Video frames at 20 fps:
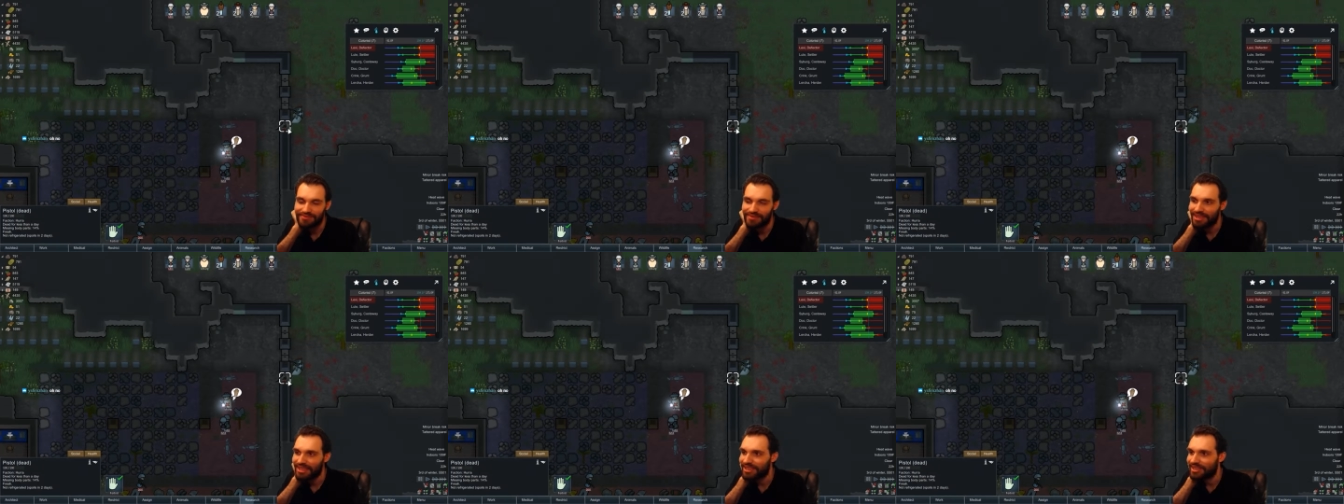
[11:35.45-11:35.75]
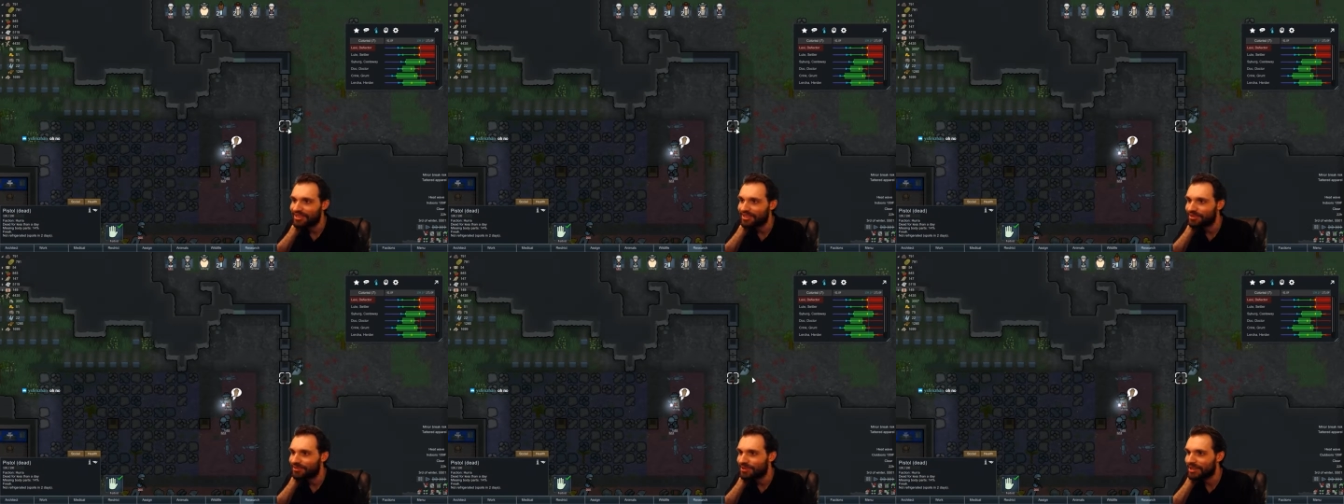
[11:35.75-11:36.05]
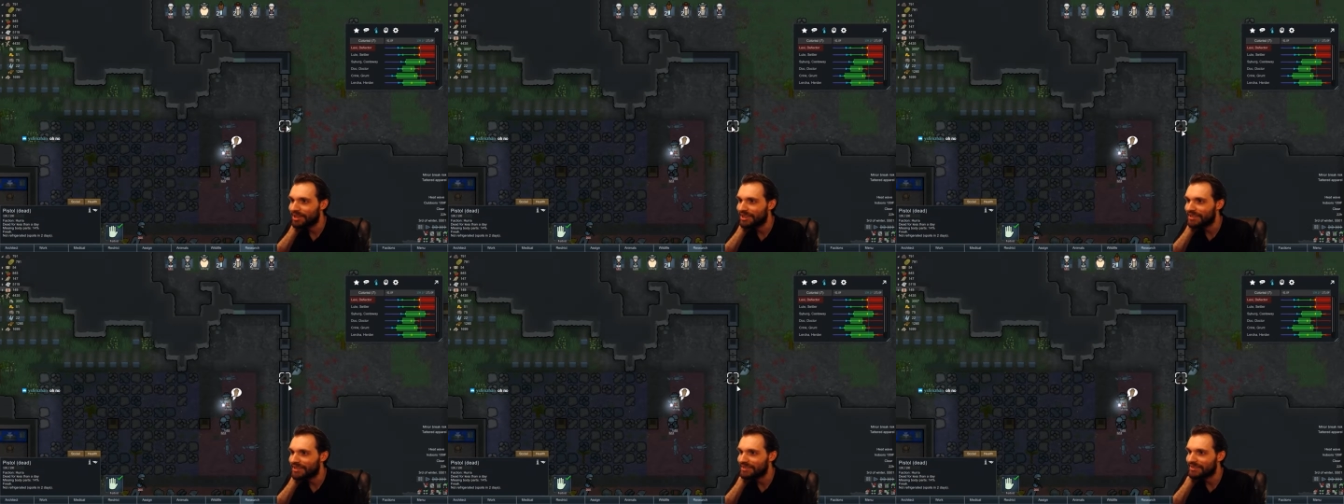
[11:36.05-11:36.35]
I know,
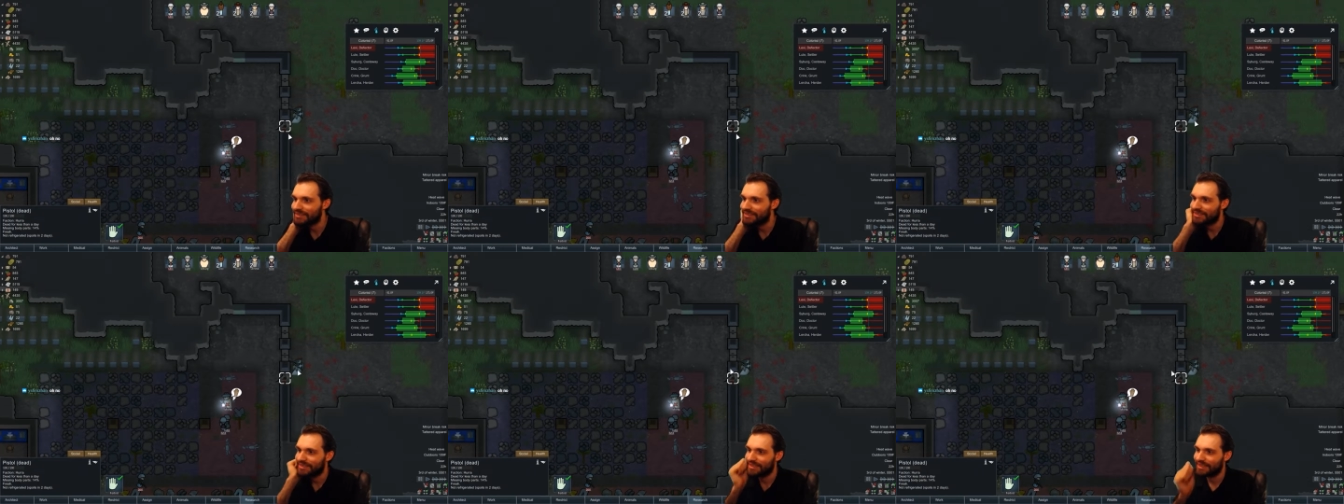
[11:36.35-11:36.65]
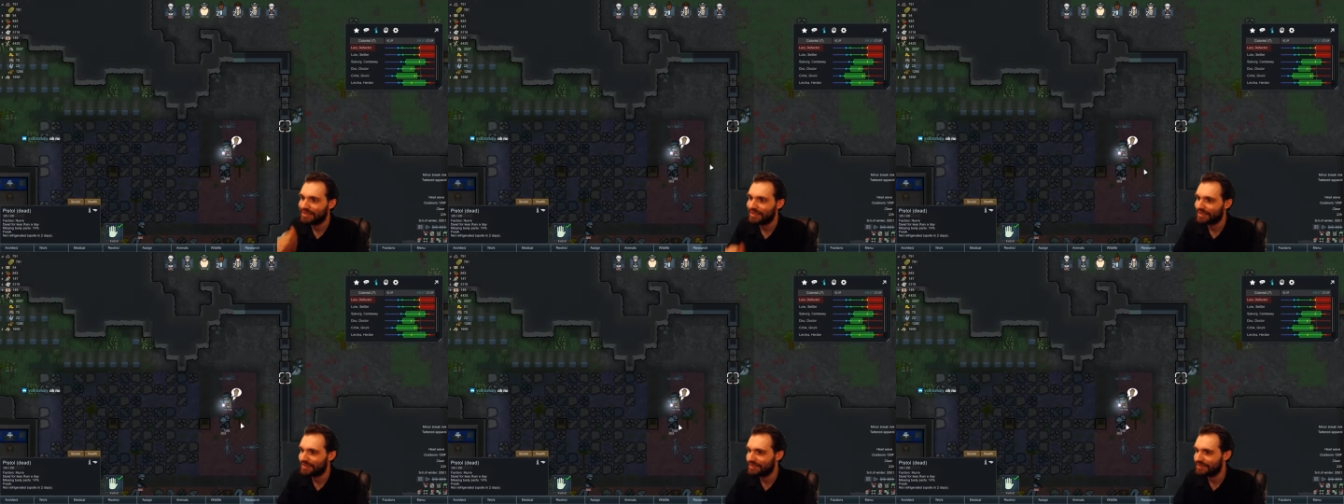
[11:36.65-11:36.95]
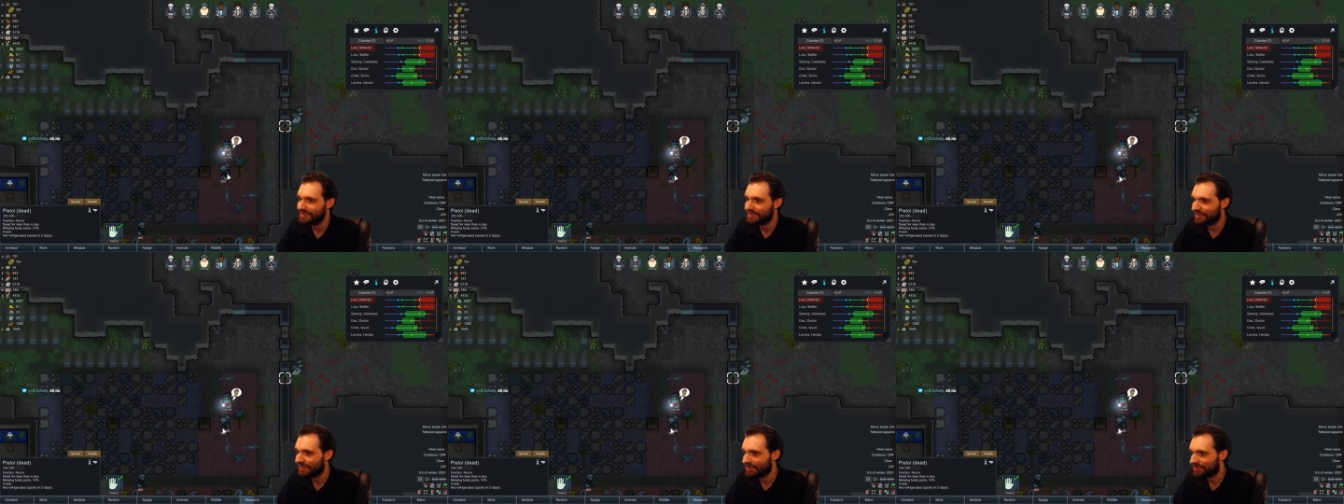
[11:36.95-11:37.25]
right?
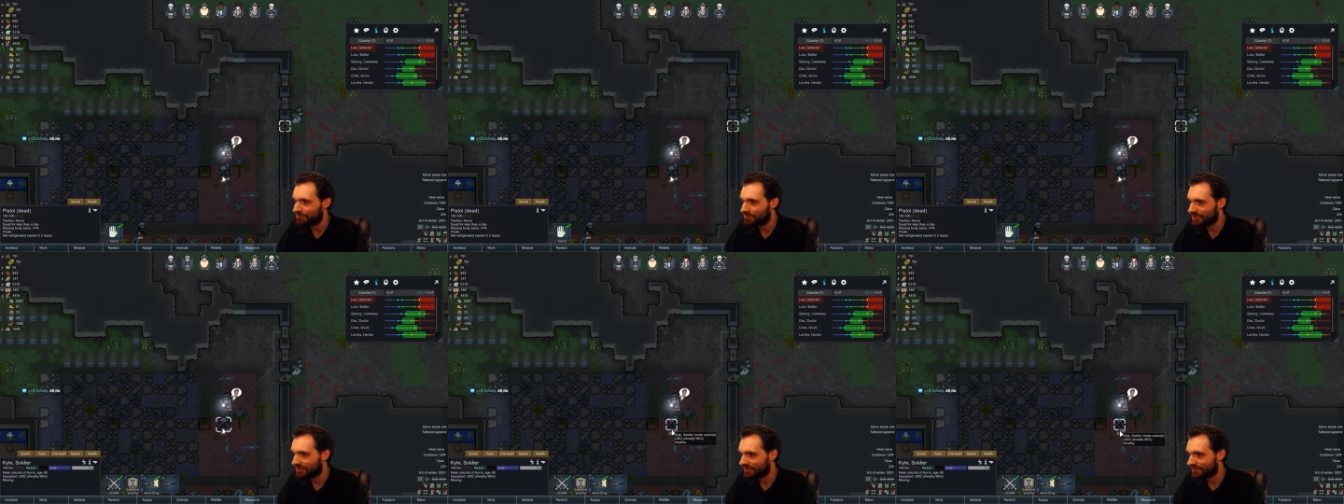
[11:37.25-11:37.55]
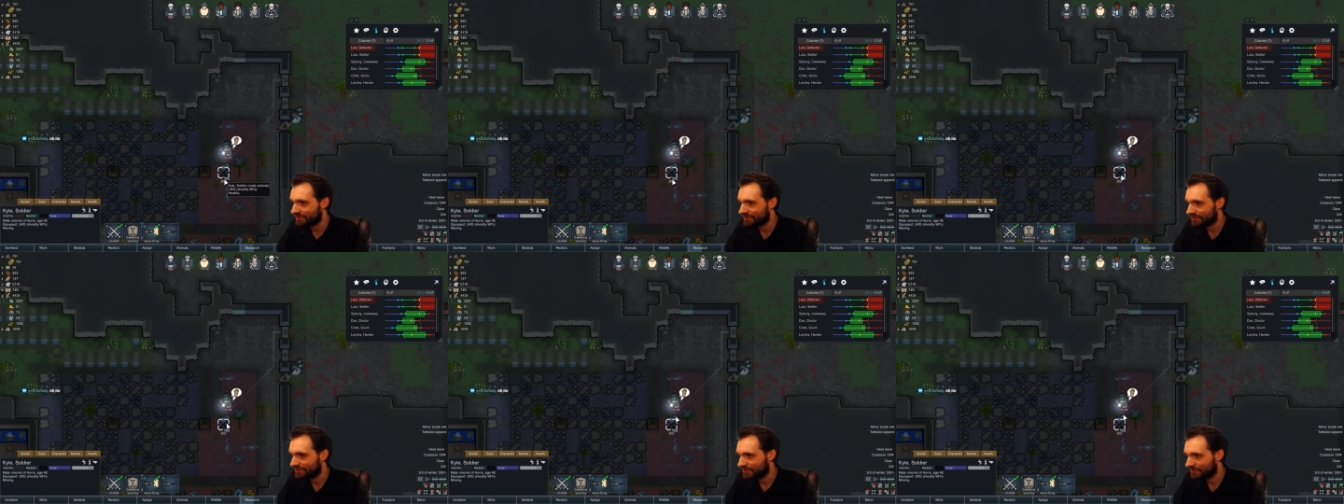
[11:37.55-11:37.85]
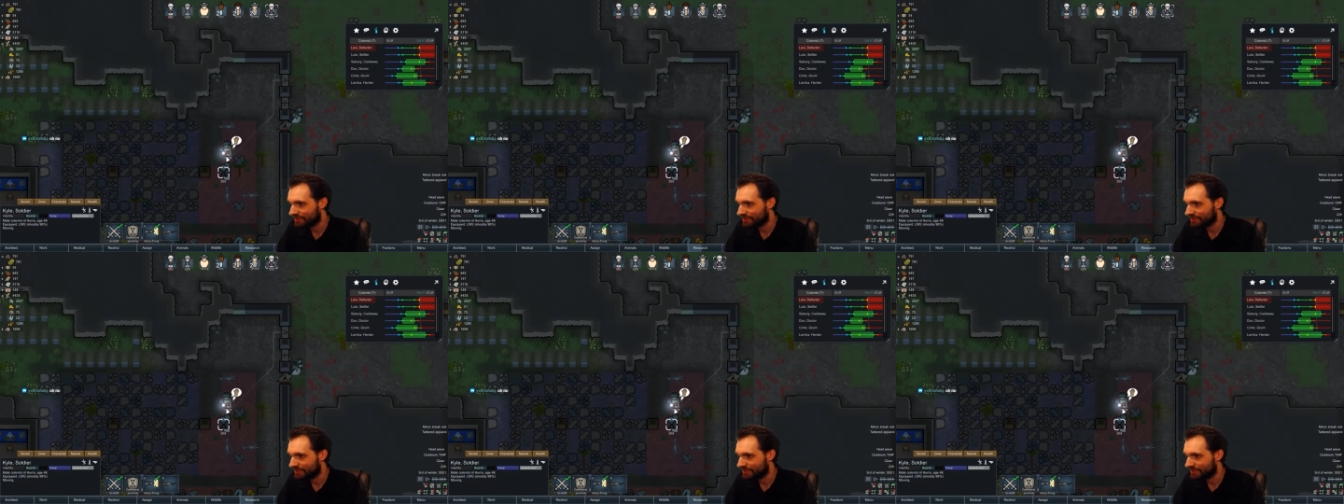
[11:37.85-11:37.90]
Andy let him in.